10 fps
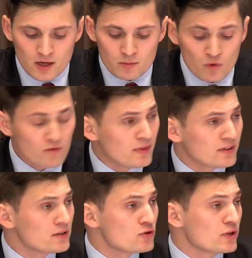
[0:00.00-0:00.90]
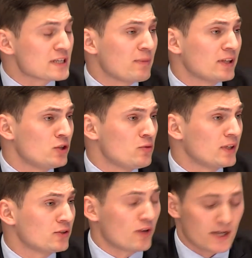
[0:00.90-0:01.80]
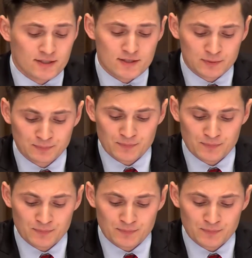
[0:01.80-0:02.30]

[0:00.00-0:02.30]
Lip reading: Movement to expand human rights,